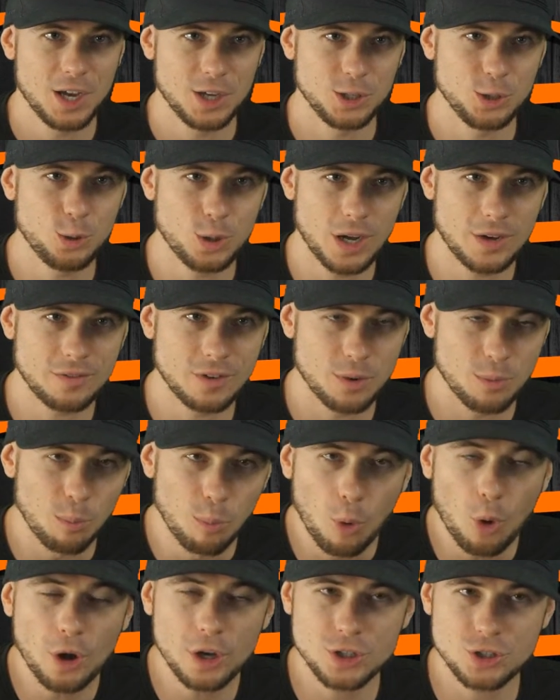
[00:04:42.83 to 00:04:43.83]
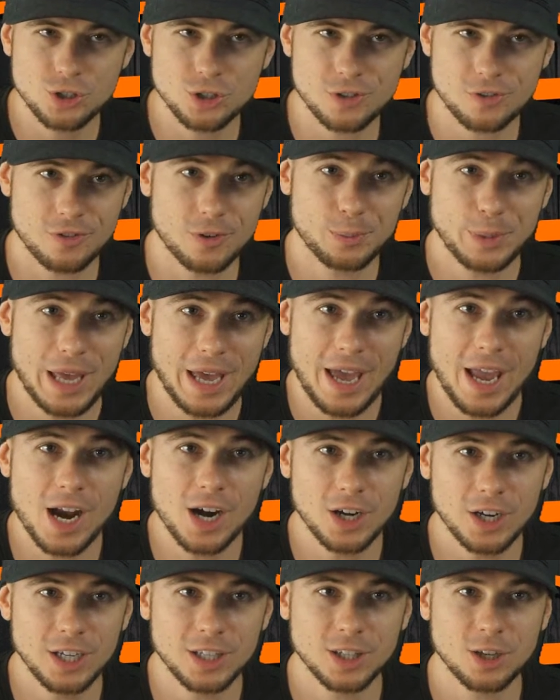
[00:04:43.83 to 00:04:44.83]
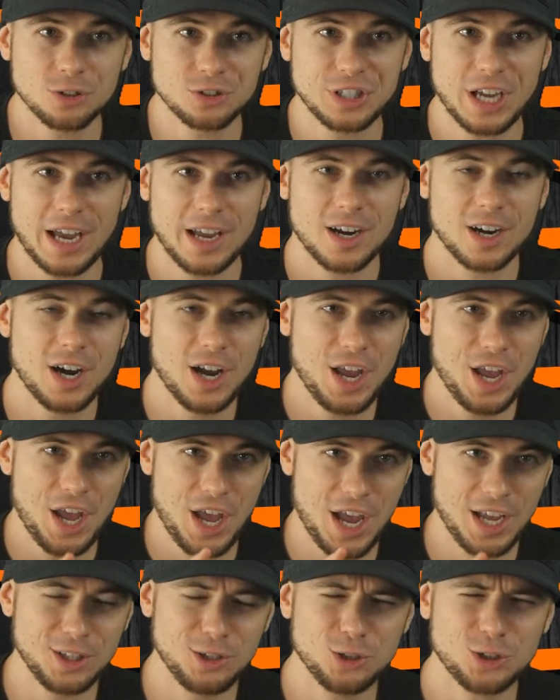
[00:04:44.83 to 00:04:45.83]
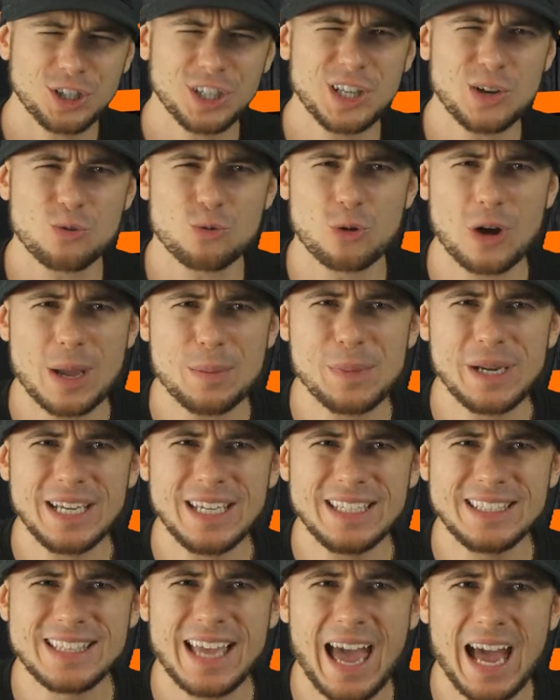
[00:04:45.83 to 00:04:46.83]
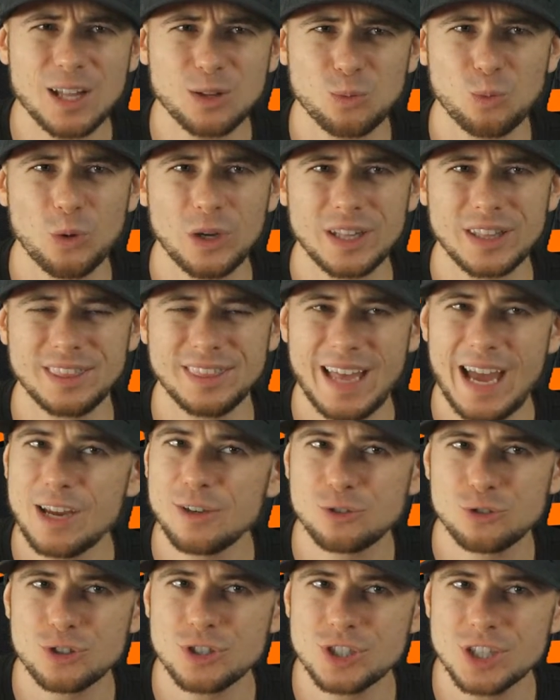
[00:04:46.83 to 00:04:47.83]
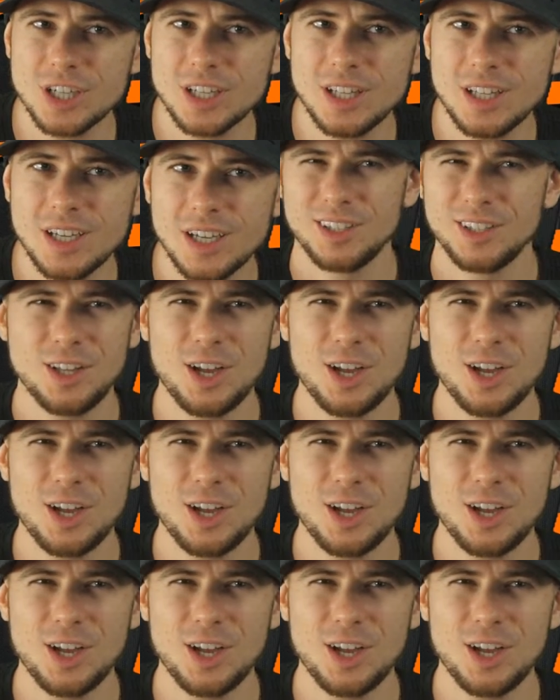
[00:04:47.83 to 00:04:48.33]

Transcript: you have moisture from the air in your tire, and you're gonna remedy that with nitrogen?